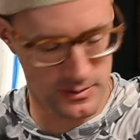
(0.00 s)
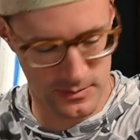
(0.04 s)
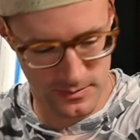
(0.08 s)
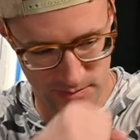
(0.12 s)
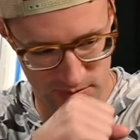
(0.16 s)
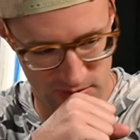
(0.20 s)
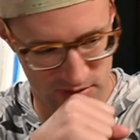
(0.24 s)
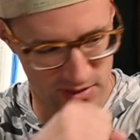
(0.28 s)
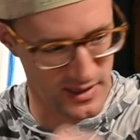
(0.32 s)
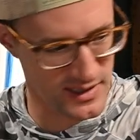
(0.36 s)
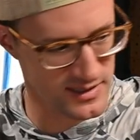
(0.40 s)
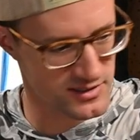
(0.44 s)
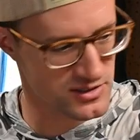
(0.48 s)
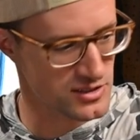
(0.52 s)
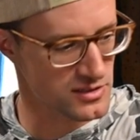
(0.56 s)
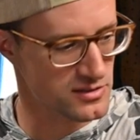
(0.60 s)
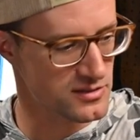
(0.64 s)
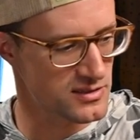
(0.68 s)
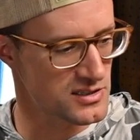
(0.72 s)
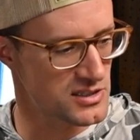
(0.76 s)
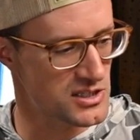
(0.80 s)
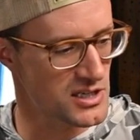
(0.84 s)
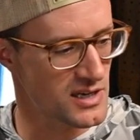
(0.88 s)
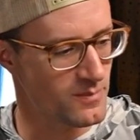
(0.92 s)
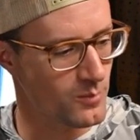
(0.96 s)
So that's just
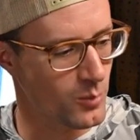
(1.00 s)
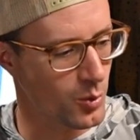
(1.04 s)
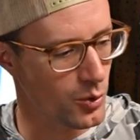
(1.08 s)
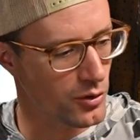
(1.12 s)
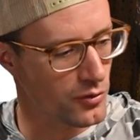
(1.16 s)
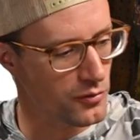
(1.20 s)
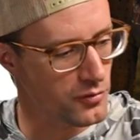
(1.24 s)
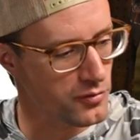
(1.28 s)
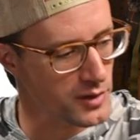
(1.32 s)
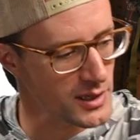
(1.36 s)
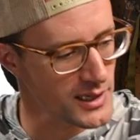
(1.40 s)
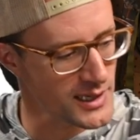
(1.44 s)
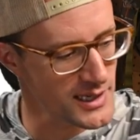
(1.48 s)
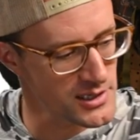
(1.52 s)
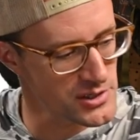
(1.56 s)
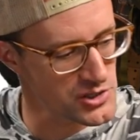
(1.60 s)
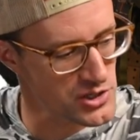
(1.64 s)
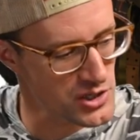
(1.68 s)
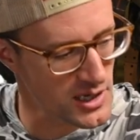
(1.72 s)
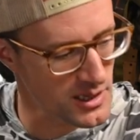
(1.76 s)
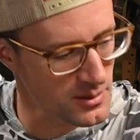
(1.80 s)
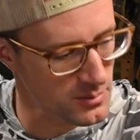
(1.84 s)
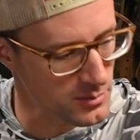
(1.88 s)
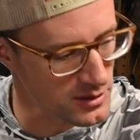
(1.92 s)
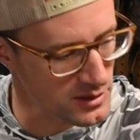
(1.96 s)
the Jet Boil
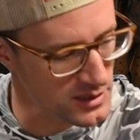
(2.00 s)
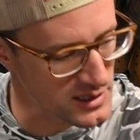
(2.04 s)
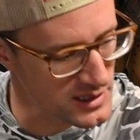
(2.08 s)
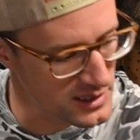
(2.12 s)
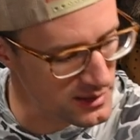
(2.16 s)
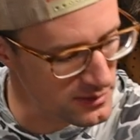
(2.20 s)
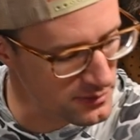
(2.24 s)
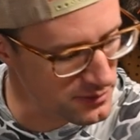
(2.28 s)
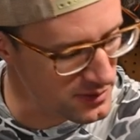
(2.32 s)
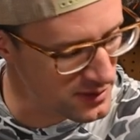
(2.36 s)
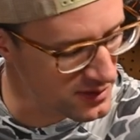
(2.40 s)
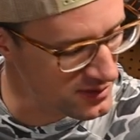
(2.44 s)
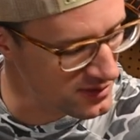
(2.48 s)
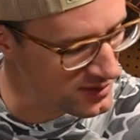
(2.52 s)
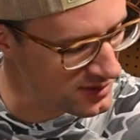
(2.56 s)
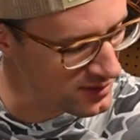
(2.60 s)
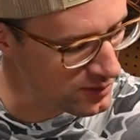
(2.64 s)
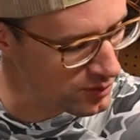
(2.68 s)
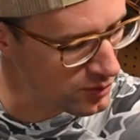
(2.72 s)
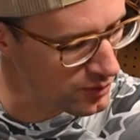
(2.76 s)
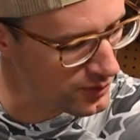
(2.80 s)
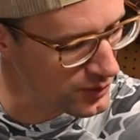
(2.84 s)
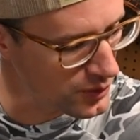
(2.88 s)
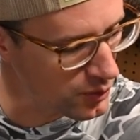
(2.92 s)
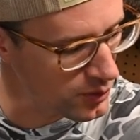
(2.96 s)
Flash, I believe, is
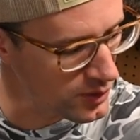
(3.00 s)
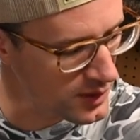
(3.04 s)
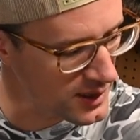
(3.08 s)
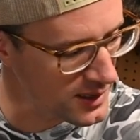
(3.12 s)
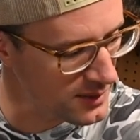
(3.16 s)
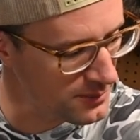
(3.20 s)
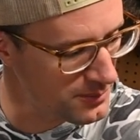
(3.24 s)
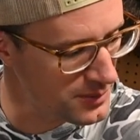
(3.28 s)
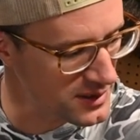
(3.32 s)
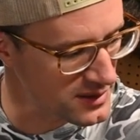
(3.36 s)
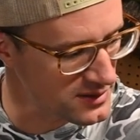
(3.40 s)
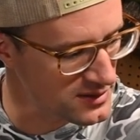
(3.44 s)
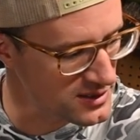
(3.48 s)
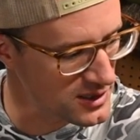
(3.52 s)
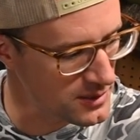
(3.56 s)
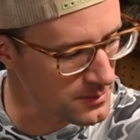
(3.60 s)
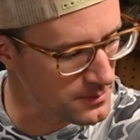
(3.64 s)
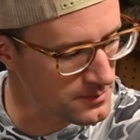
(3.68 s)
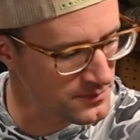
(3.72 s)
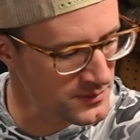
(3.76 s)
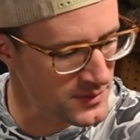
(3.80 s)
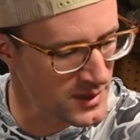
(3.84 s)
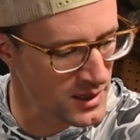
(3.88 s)
the one I picked up.